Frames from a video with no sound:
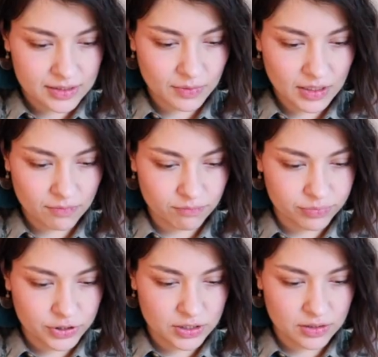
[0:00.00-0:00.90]
some kind of
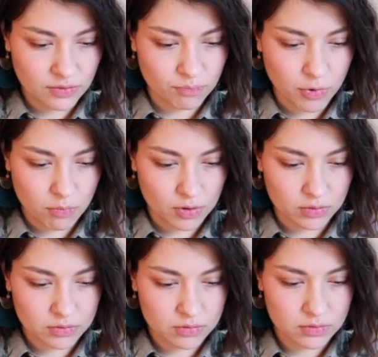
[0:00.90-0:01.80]
just
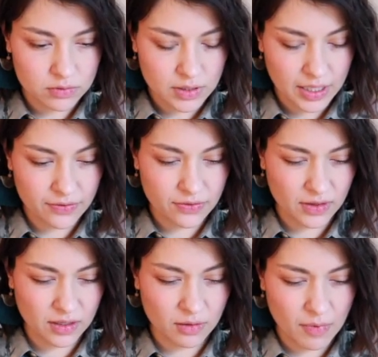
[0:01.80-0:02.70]
bubble and
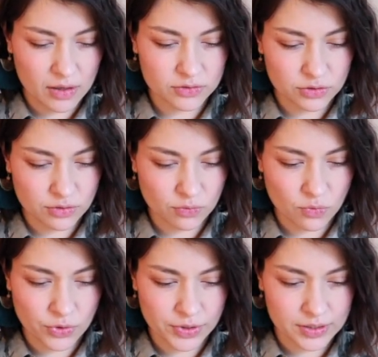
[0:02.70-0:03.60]
think about your
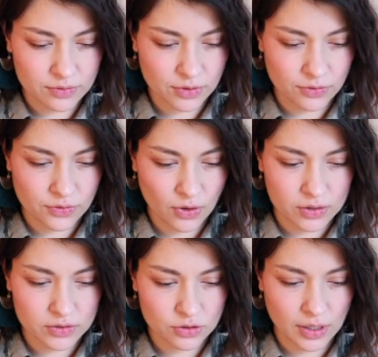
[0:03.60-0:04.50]
worries or your
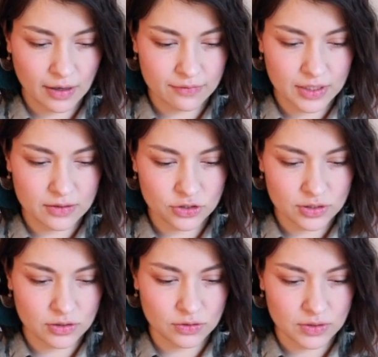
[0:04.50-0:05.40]
thoughts you have, and
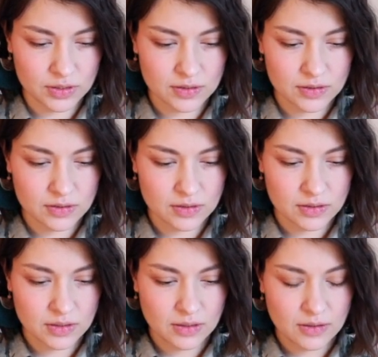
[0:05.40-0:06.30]
just do this.
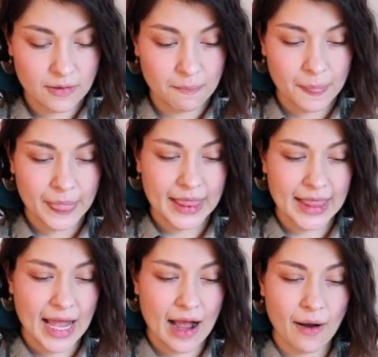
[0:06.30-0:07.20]

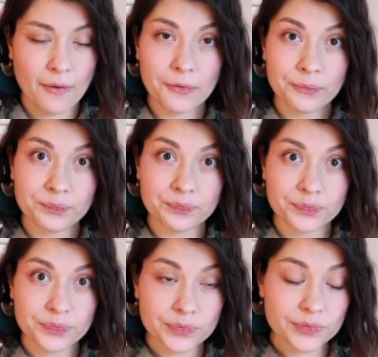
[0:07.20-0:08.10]
Now,
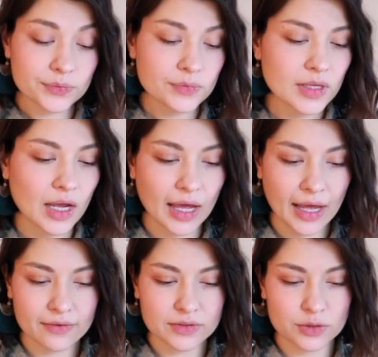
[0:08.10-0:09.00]
I
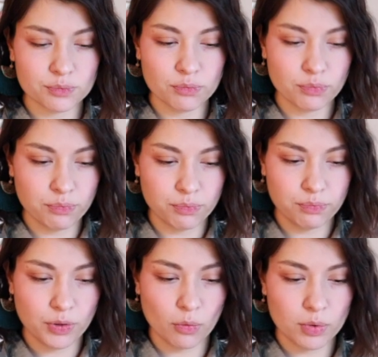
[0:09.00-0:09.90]
have this
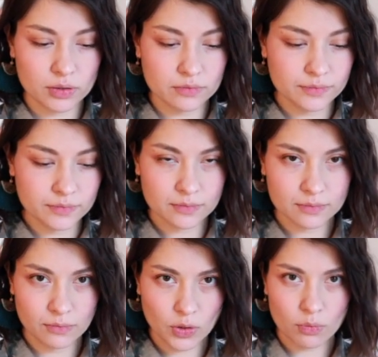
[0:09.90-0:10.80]
blobble,
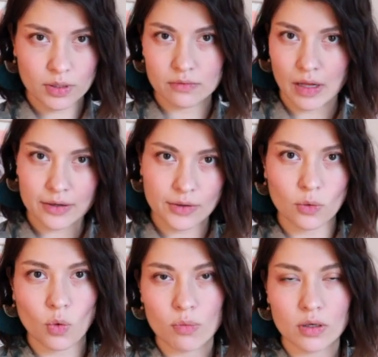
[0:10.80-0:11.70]
I don't
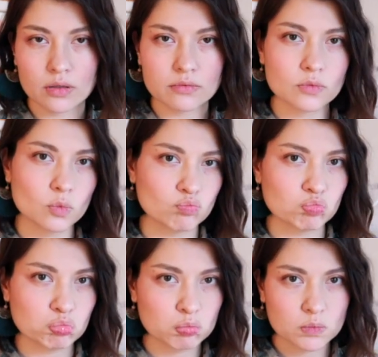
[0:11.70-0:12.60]
know, wobble.
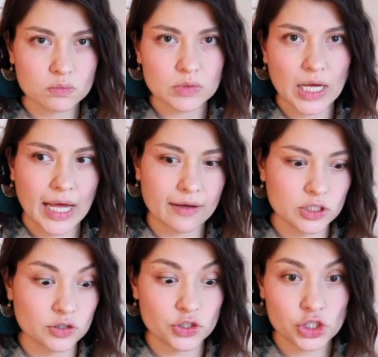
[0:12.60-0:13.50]
I have
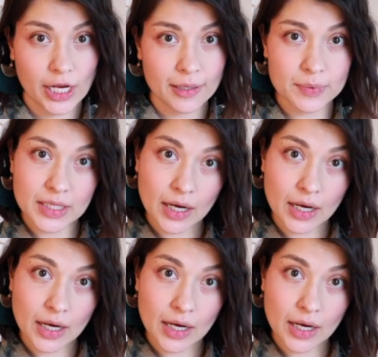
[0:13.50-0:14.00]
this shape in